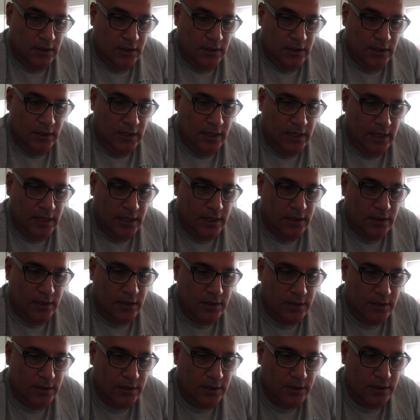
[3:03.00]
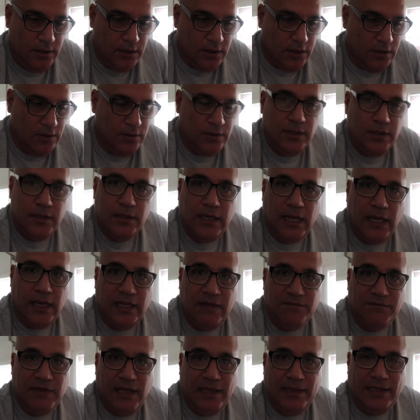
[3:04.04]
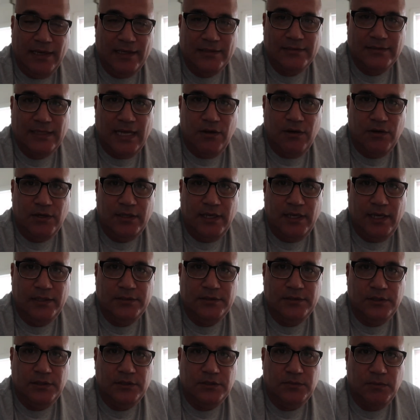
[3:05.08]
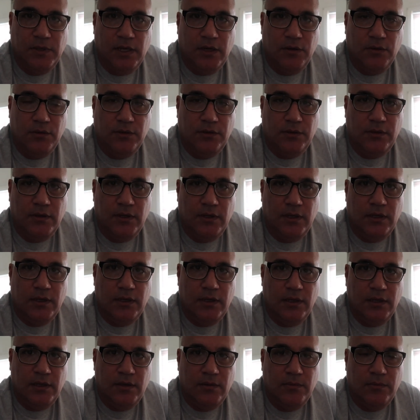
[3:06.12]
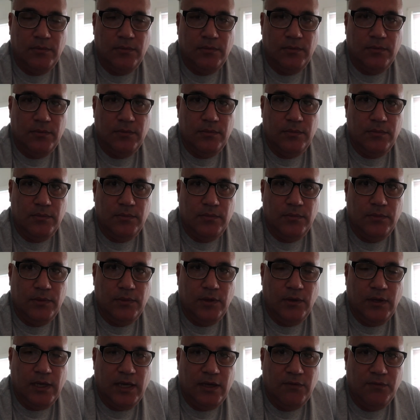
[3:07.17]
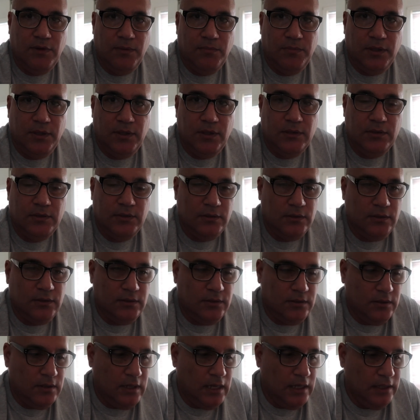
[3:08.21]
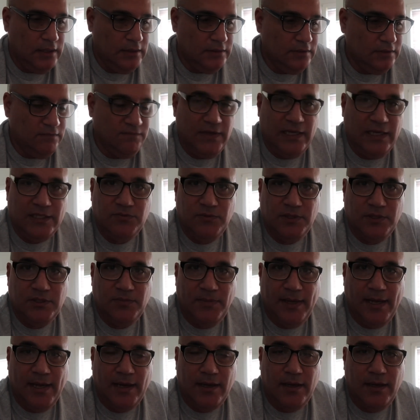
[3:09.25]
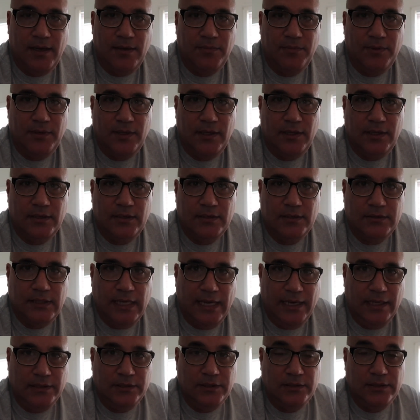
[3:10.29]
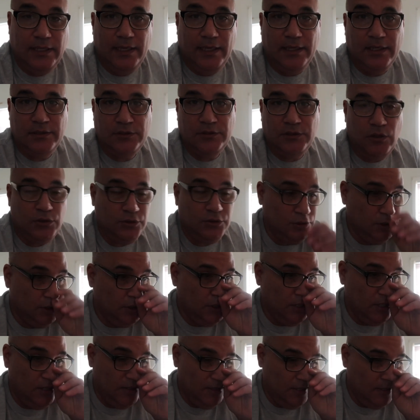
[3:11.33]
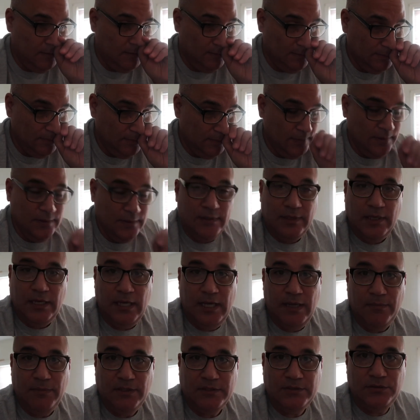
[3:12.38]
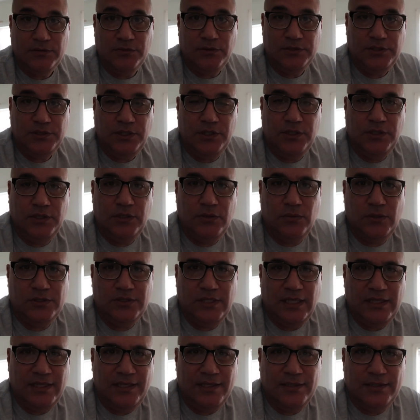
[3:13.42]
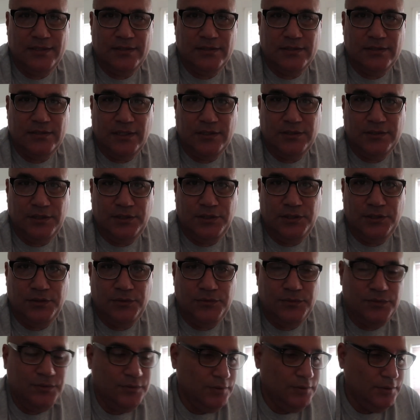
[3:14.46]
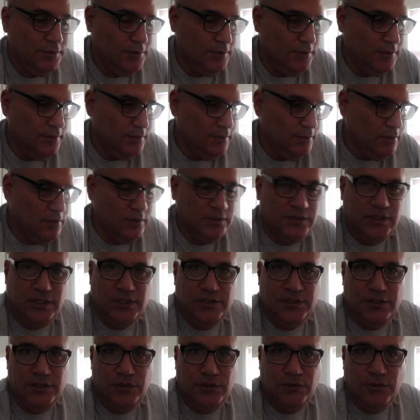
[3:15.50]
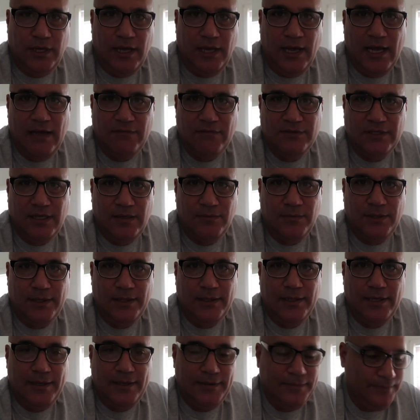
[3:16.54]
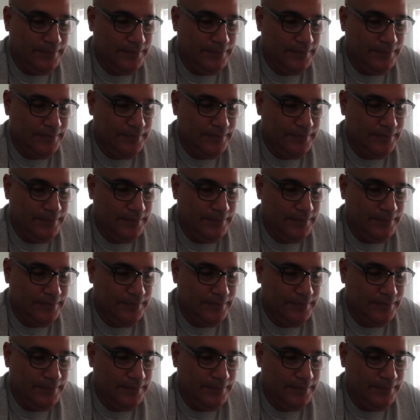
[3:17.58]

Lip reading: And, he kind of left, I think, a sour taste in his mouth, and then, had to rebuild all his investments back up, and then decided to take his Social Security as soon as he could, which I think is 62 or 62 and a half, something like that.